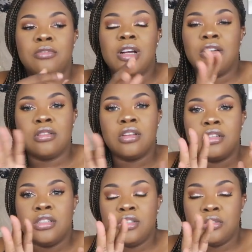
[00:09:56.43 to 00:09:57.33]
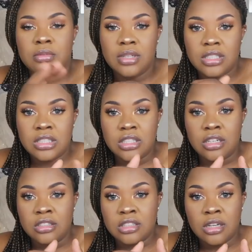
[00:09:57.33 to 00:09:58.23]
Around 32 weeks,
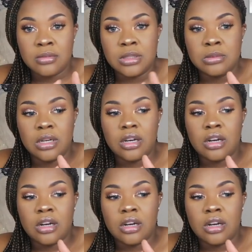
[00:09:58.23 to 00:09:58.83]
your cervix will